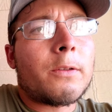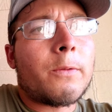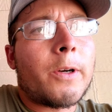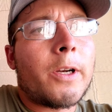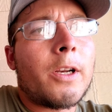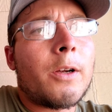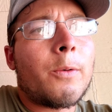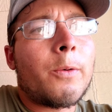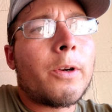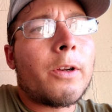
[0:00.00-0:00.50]
so
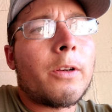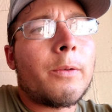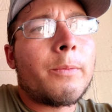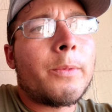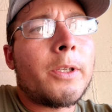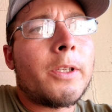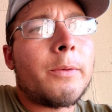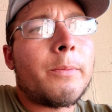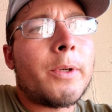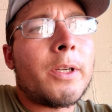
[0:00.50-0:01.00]
right now we're going
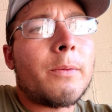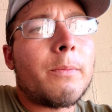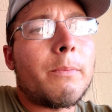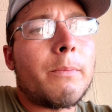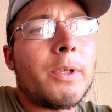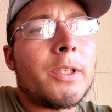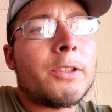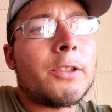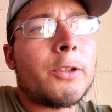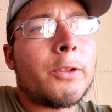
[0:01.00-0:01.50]
to be
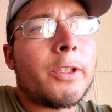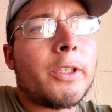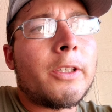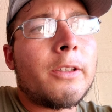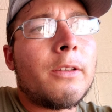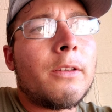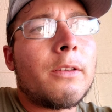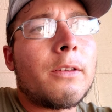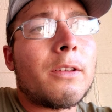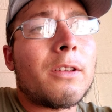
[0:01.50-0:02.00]

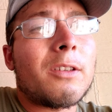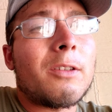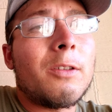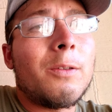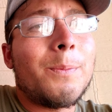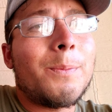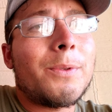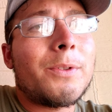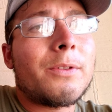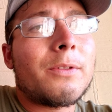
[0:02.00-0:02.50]
measuring the
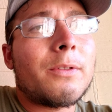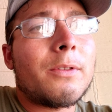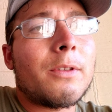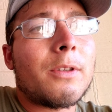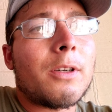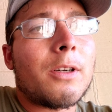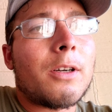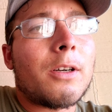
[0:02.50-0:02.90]
groups,